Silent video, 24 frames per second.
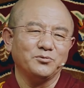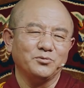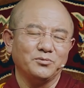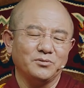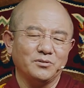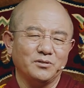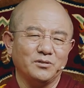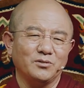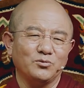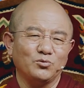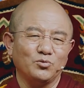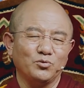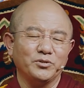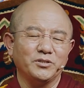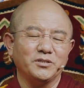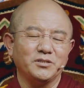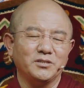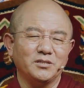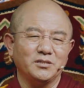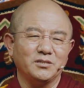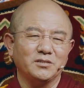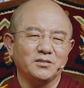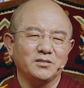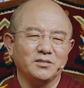Around,
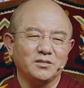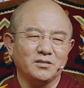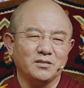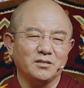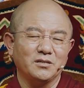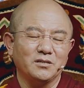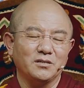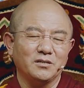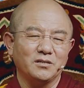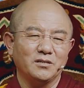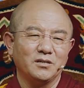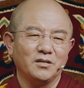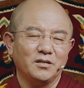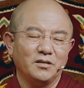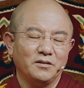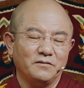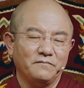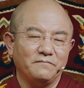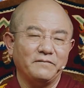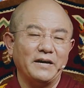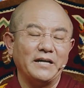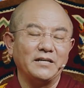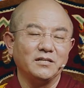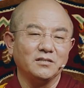well, I'm going to
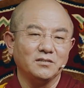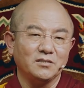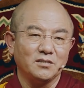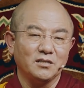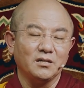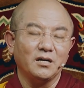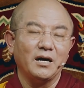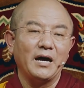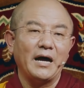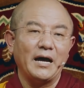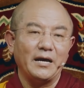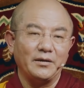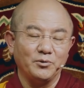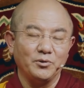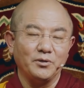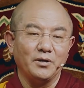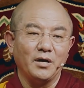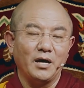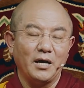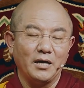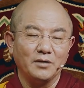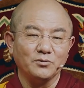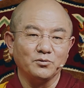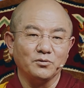talk a little bit
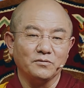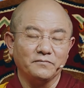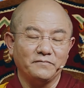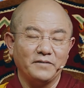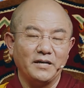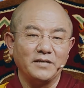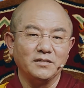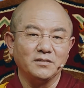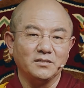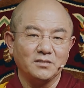about